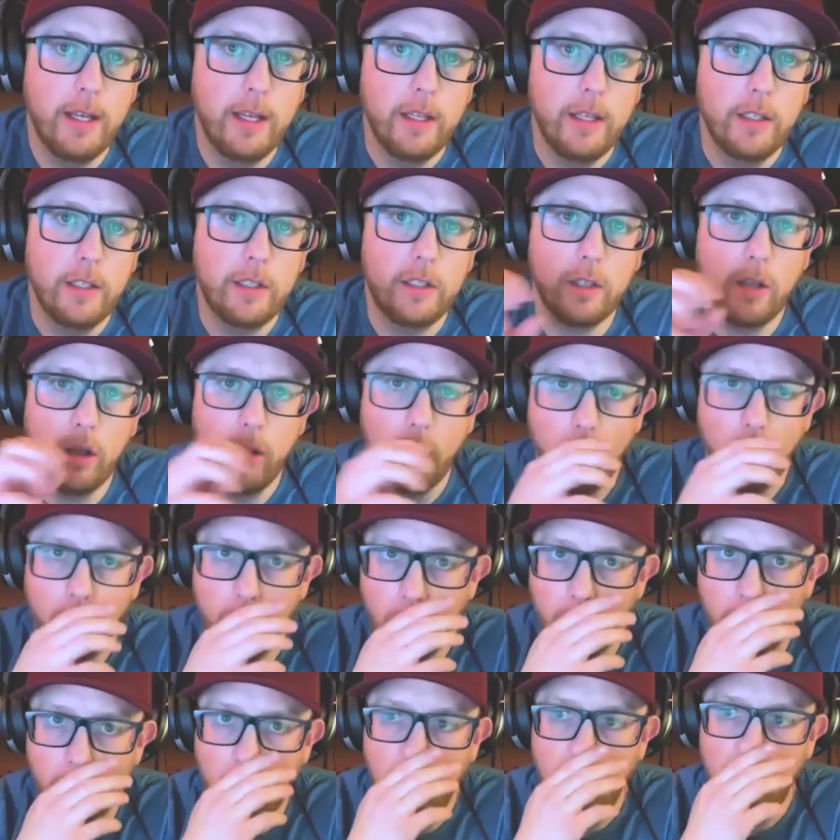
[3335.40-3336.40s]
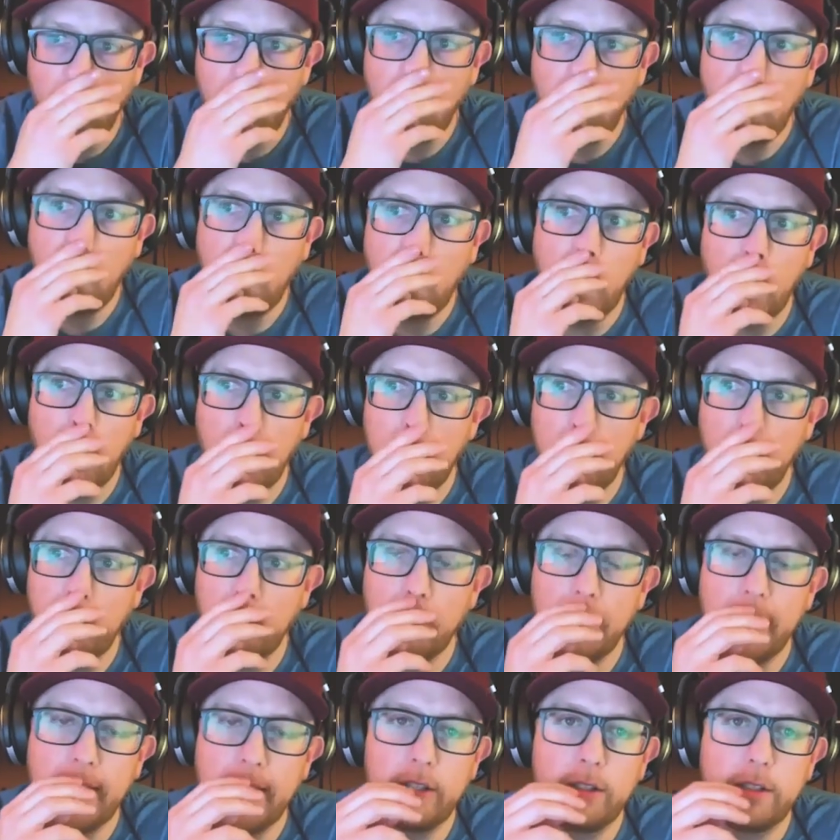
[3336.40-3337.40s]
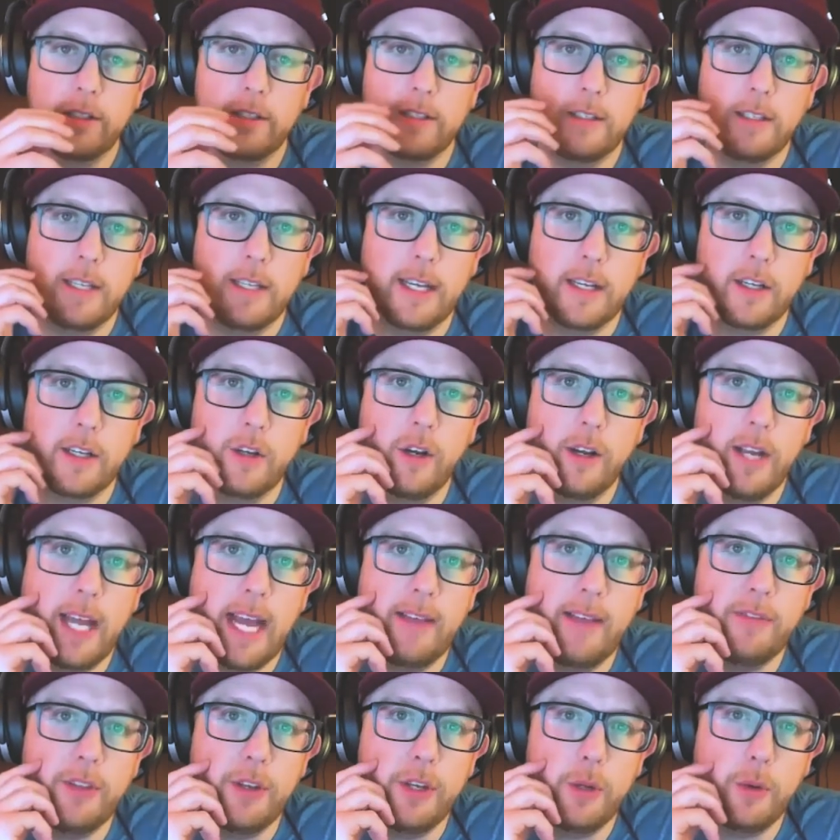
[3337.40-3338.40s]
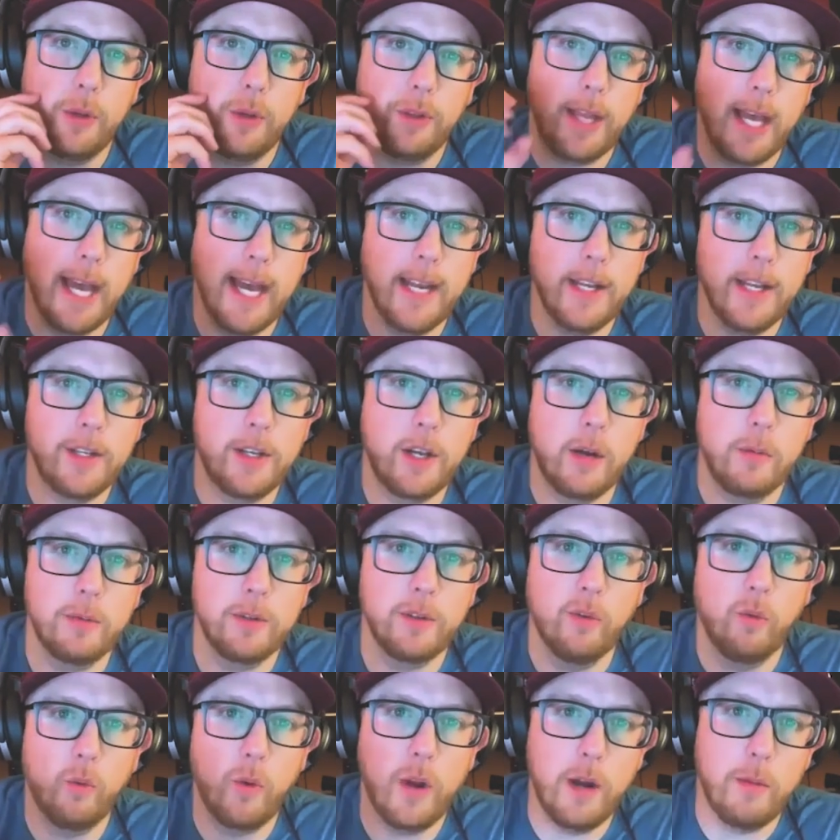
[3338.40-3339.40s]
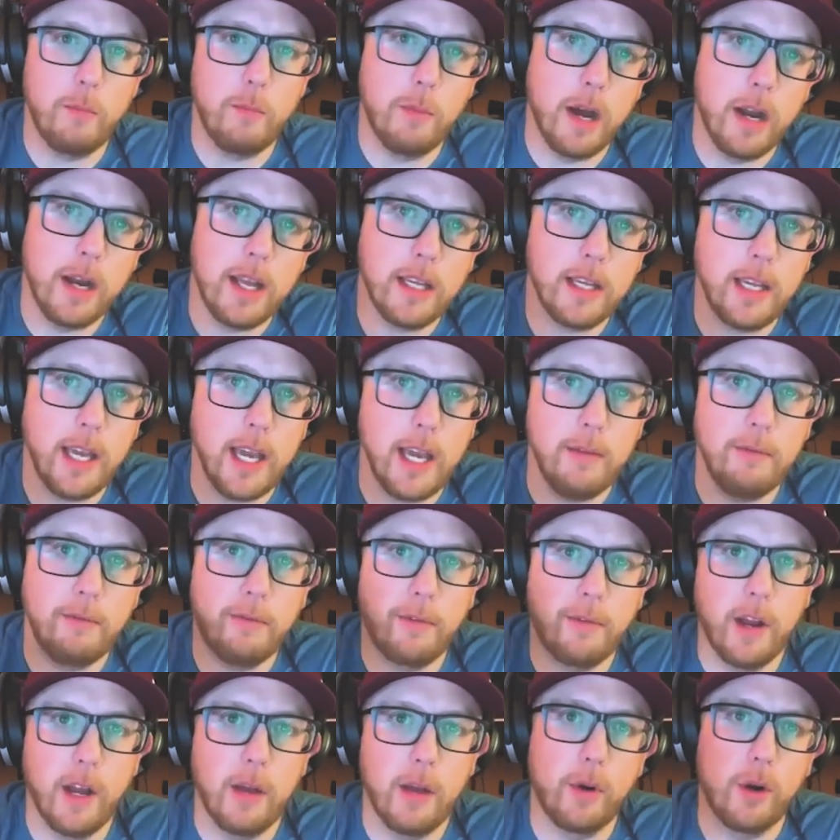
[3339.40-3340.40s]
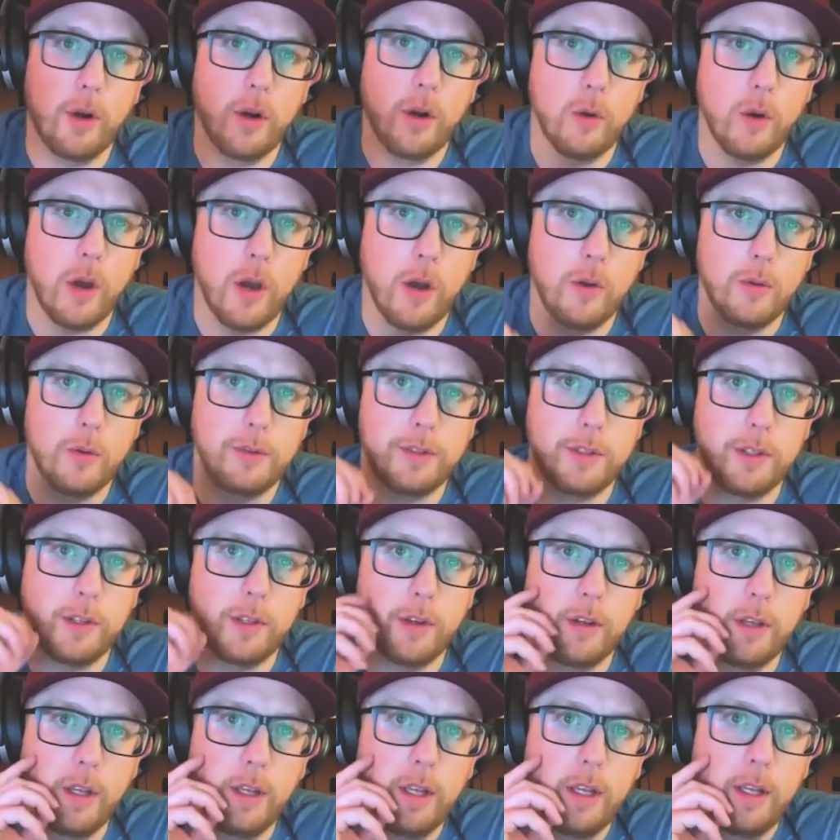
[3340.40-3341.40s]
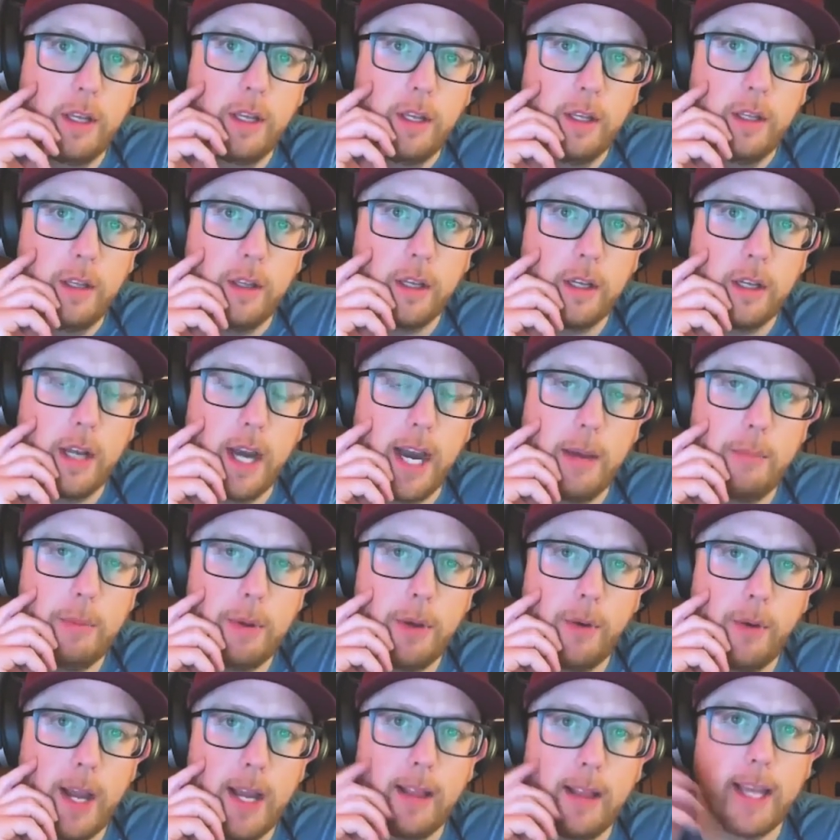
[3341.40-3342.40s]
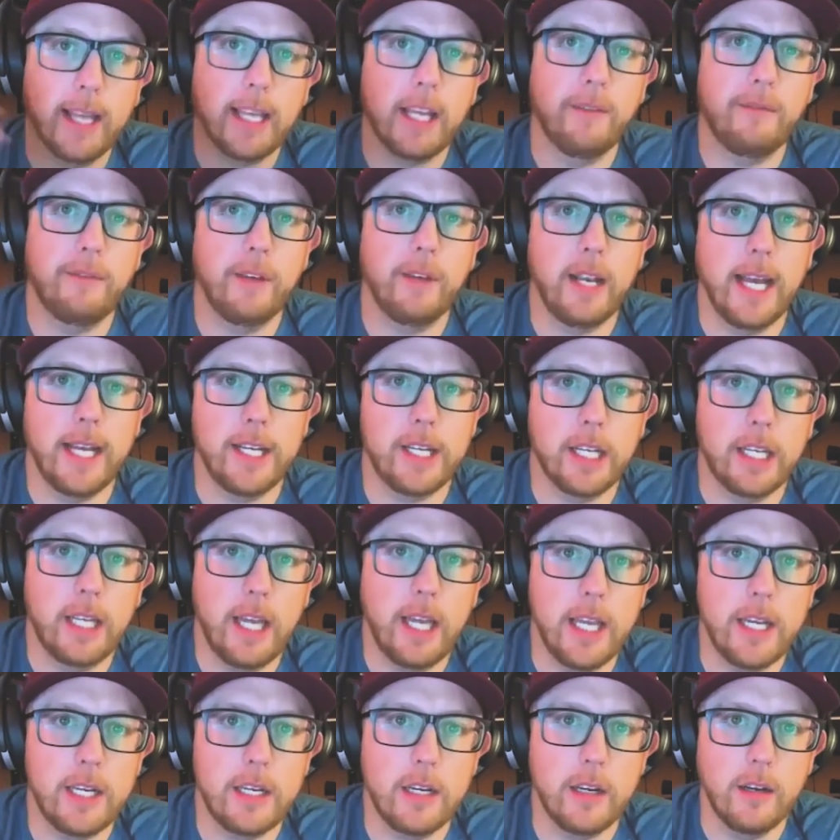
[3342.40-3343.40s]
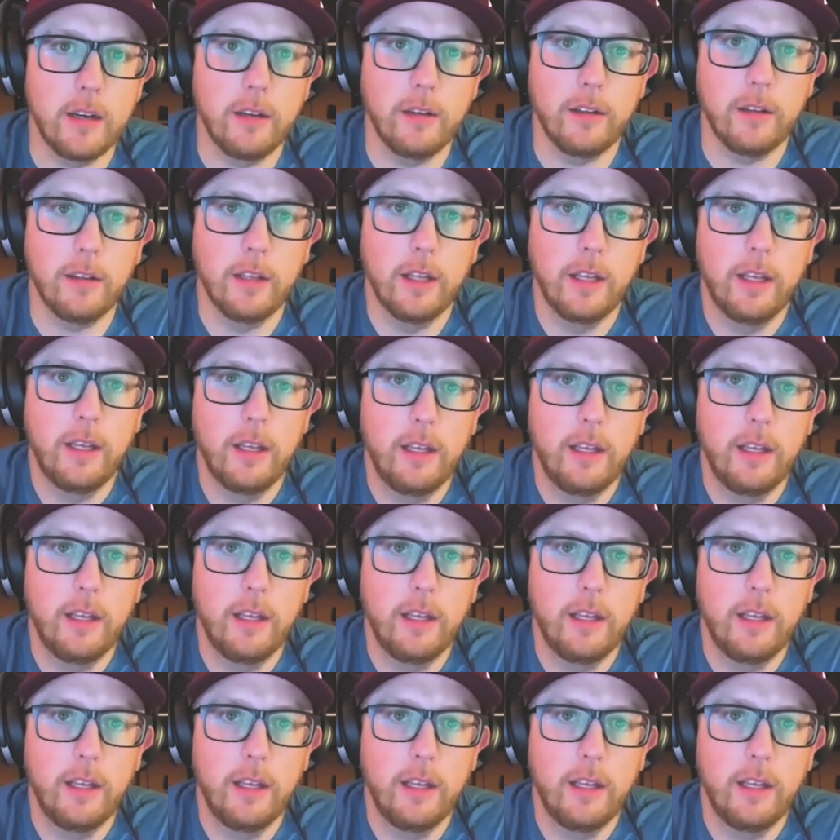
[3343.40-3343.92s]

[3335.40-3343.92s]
so um, it's it could have to do with that in terms of where money came from or who owns the the copyright. Like if an educational